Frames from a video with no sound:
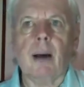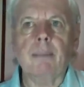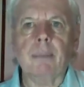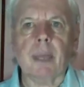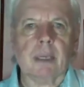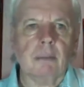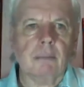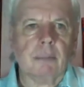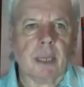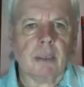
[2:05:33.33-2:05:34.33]
They
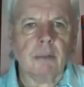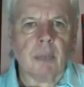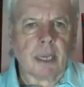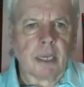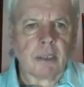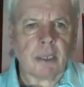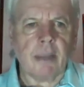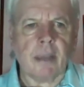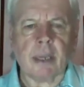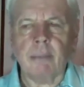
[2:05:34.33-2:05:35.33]
can, like I say,
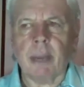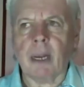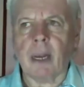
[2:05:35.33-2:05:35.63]
they can make